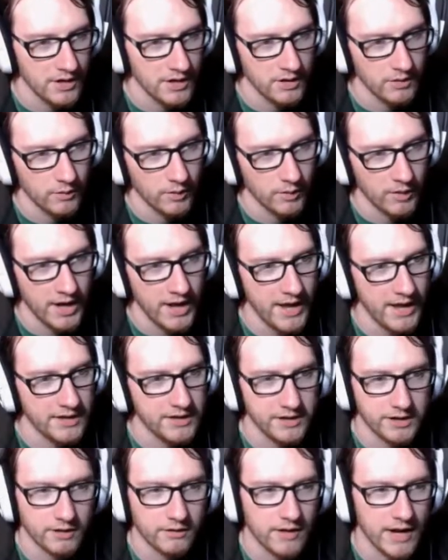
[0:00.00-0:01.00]
We're gonna
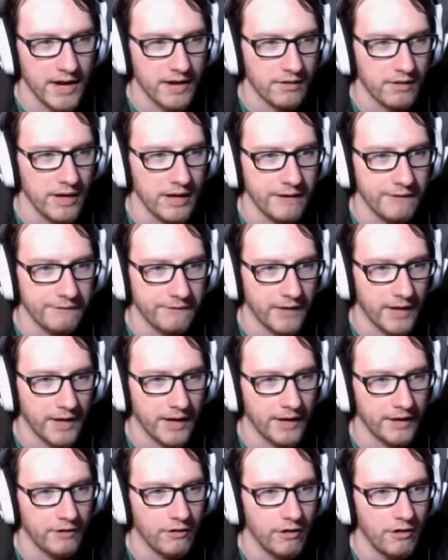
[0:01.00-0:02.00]
head to the Grand Reef
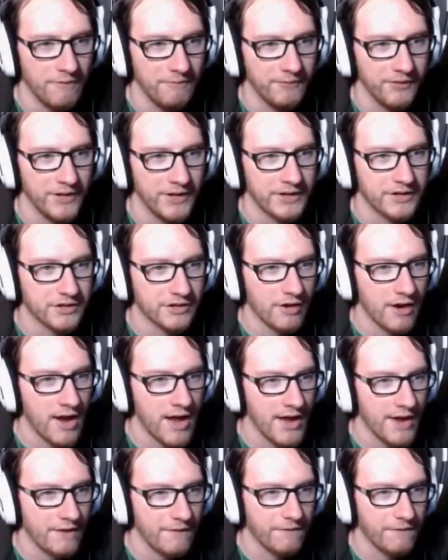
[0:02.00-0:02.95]
and hopefully try and